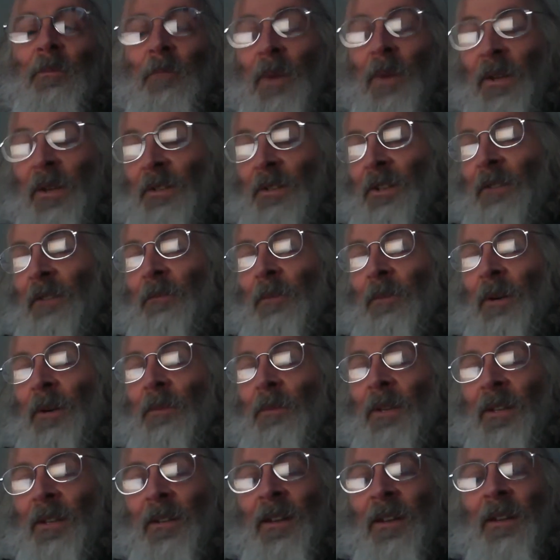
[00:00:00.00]
by the general
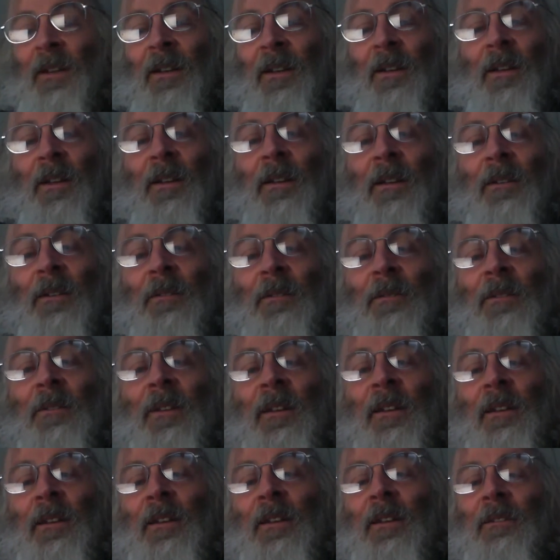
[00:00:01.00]
public, and
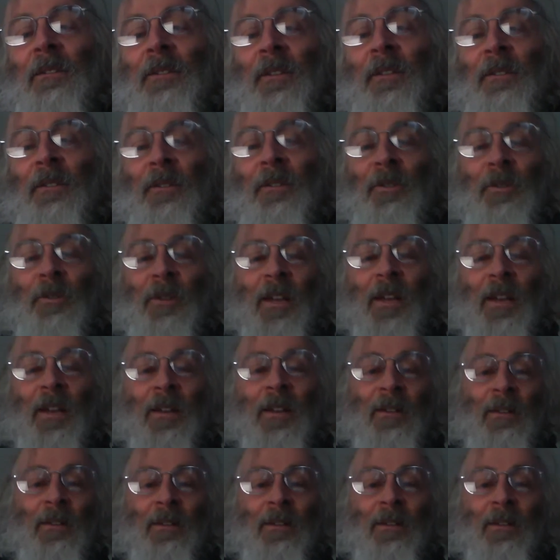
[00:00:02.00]
here in the UK.